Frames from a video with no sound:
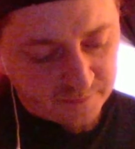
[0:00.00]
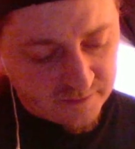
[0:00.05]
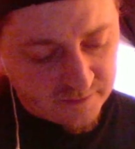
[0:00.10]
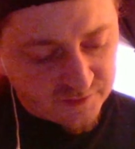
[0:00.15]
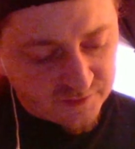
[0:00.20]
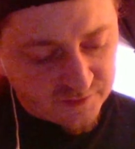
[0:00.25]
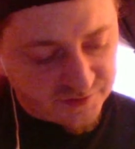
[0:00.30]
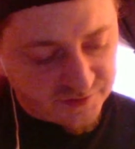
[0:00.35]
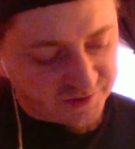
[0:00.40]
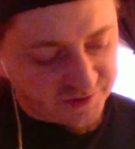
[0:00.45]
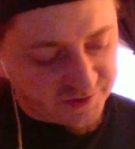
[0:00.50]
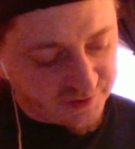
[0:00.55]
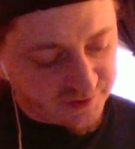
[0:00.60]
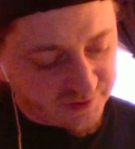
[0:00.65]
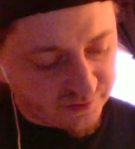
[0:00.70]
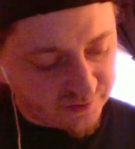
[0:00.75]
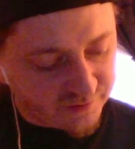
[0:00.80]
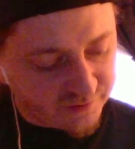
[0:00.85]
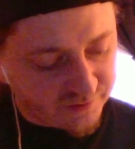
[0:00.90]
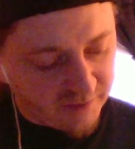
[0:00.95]
to still her
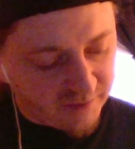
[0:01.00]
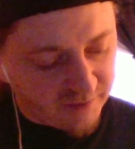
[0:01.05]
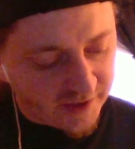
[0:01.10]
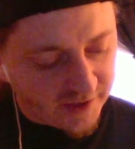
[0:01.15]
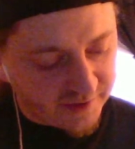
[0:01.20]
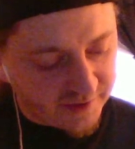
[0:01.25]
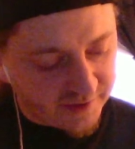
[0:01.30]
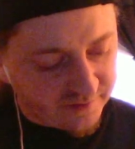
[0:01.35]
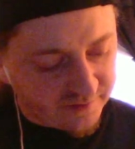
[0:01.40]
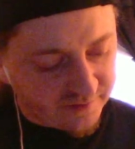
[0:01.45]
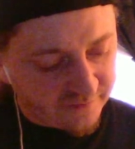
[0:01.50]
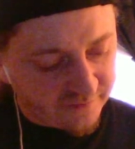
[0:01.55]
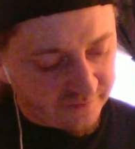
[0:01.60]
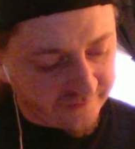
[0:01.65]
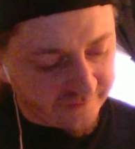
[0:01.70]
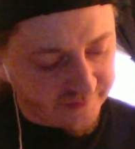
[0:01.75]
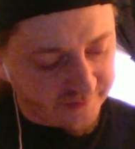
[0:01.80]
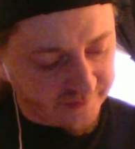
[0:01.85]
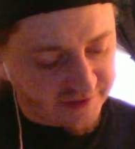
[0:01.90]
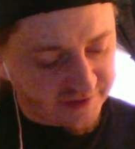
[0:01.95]
mind from
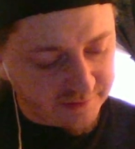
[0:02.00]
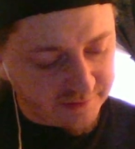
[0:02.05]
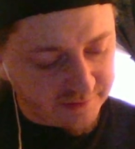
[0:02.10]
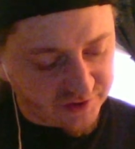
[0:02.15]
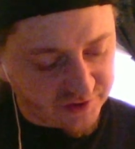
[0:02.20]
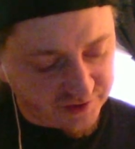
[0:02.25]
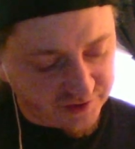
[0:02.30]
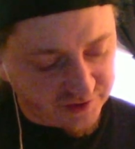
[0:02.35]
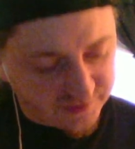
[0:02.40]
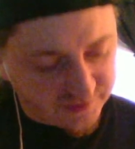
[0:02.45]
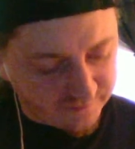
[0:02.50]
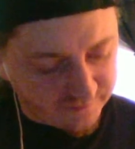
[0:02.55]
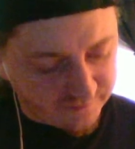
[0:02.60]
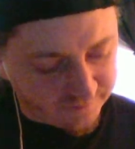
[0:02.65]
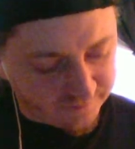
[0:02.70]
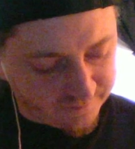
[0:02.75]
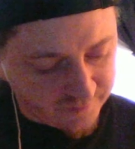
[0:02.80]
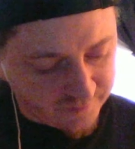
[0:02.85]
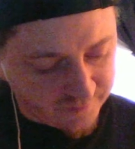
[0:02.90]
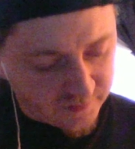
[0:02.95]
its images.
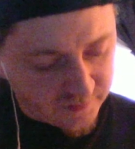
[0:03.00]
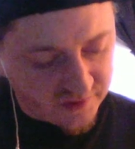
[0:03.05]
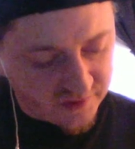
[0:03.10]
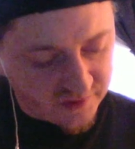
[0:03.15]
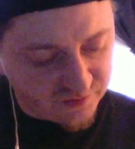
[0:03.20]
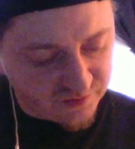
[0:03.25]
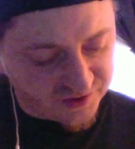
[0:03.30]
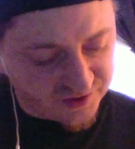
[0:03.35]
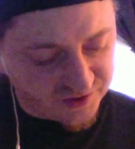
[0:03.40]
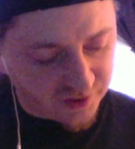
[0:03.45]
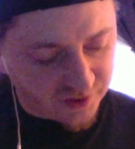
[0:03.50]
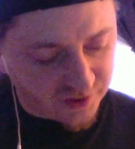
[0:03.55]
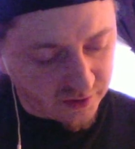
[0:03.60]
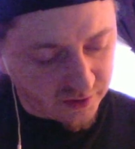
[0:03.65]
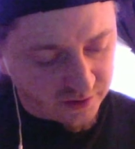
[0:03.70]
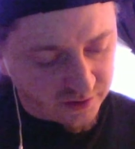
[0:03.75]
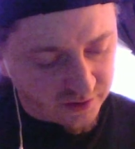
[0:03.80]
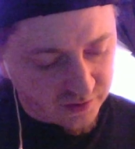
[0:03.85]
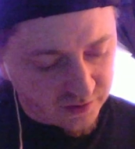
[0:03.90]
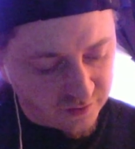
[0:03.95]
It was dark,
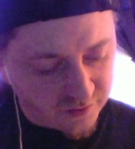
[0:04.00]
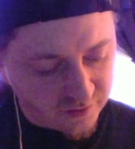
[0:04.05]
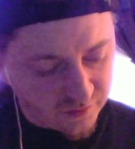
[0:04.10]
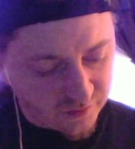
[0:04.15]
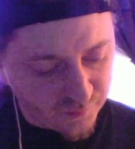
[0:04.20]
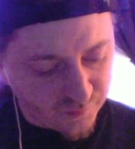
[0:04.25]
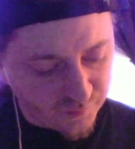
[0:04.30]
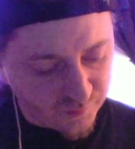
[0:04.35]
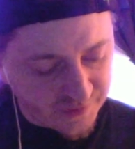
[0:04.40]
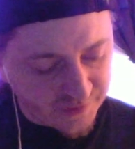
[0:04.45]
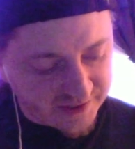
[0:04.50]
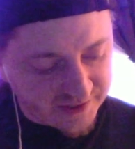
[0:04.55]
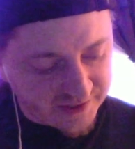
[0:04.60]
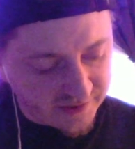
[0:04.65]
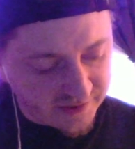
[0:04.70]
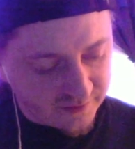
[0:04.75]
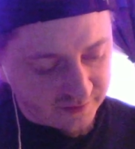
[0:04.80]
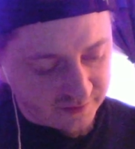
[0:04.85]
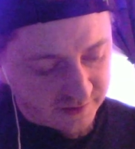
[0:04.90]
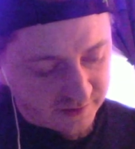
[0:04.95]
windy,
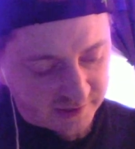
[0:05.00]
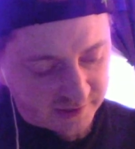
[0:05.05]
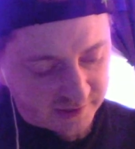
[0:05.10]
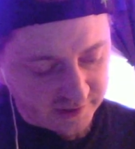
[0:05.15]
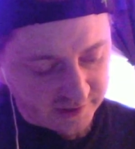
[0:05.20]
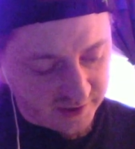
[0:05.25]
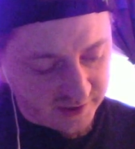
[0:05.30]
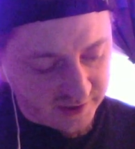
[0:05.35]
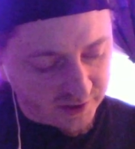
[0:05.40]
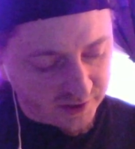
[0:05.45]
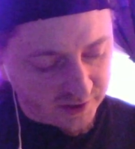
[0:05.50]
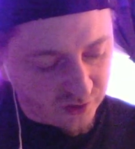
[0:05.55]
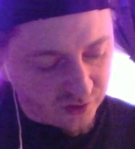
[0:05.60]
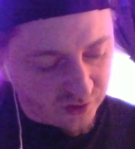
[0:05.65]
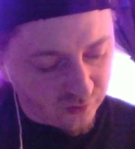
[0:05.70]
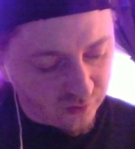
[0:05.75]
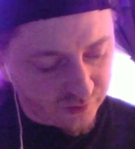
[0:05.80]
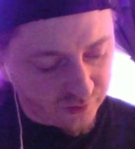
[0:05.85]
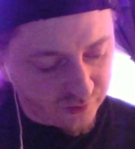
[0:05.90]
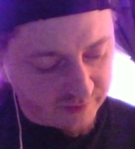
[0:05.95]
and getting
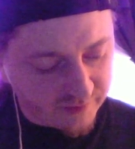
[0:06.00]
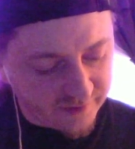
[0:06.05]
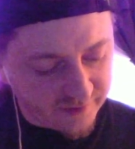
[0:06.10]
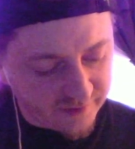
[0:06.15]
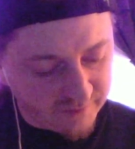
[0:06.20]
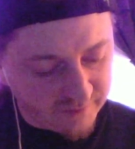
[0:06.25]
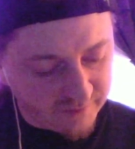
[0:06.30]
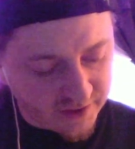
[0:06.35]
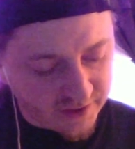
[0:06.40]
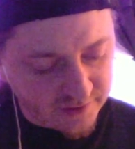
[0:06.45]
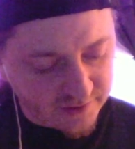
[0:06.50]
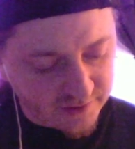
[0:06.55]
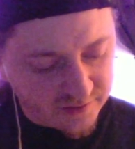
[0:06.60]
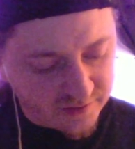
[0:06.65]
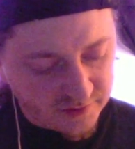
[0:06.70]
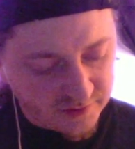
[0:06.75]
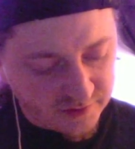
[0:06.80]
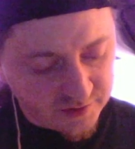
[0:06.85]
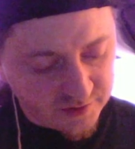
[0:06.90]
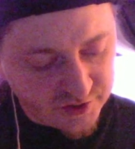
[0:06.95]
colder by the minute.
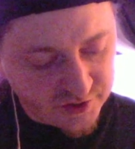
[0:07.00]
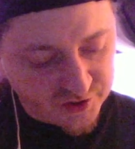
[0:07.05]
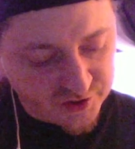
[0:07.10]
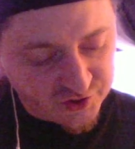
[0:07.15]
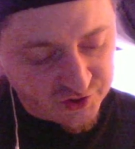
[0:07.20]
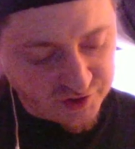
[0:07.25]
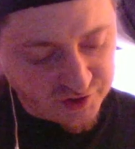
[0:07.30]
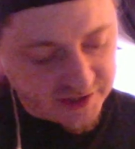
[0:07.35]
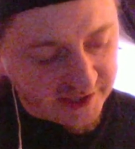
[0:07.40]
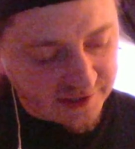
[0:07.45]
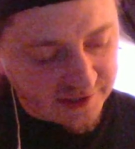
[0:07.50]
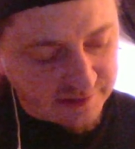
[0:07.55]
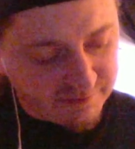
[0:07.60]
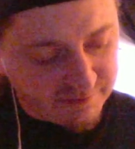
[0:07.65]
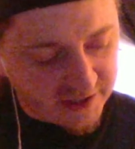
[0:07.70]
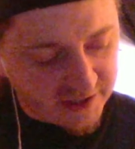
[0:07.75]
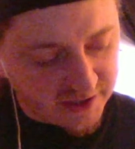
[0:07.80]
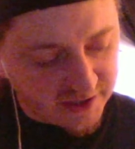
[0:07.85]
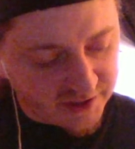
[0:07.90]
She had to make a